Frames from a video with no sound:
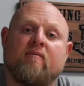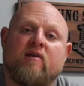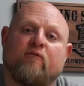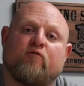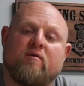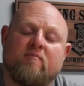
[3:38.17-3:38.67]

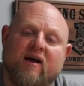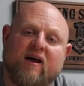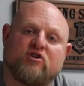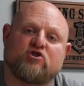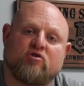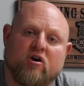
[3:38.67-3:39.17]
If we make a
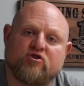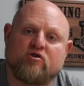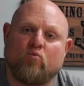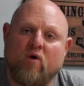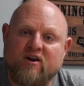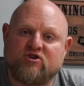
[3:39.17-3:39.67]

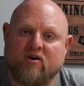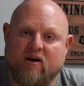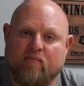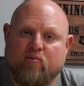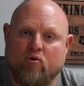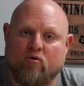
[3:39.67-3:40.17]
structured weight training
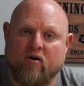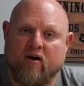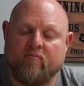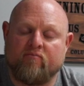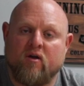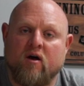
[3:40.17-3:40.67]

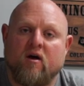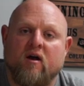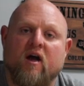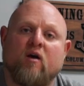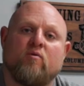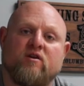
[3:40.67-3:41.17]
program
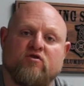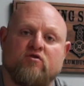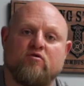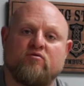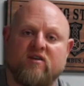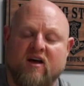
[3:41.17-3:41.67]
and we
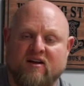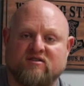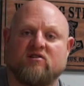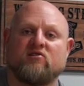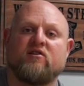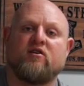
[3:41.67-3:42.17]
do things
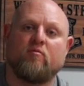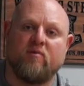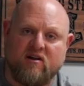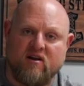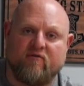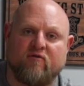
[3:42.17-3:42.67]
a little
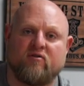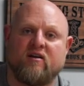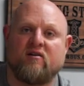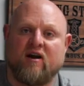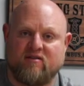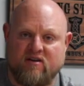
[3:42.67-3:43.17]
bit differently,
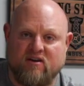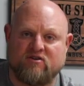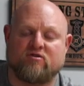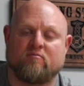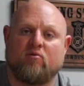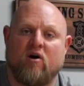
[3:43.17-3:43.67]
like the
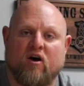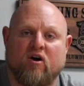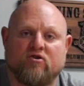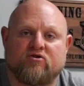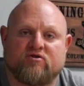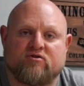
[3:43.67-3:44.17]
Eastern Bloc
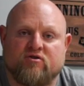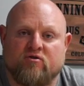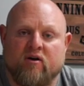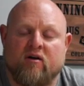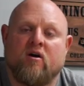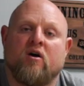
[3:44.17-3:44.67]
countries are
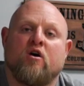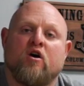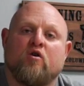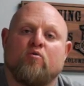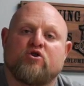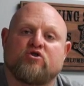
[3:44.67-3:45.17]
doing,
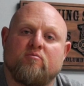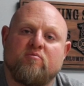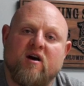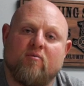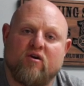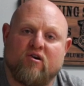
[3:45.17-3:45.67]
we should be
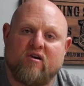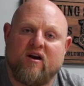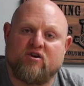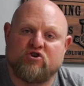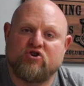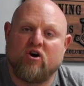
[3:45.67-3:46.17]
able to create
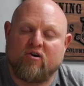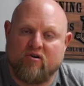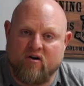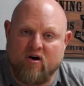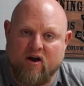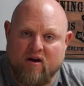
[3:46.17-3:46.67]
a
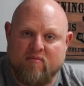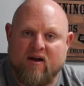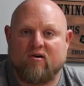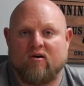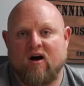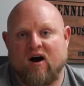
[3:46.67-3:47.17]
juggernaut and make
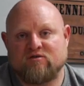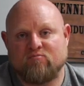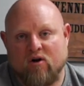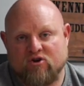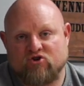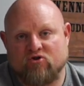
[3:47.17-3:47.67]
our guys
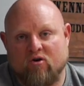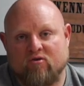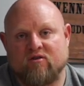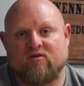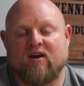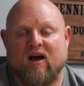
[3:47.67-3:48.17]
much
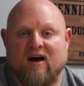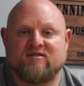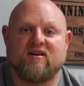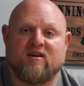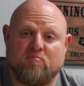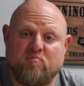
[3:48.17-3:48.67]
stronger than the guys
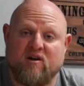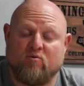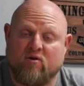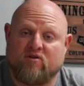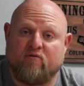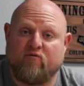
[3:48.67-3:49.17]
they compete
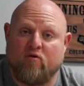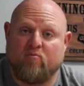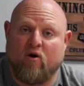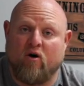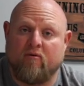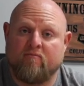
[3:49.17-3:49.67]
with in
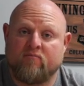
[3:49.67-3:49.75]
football.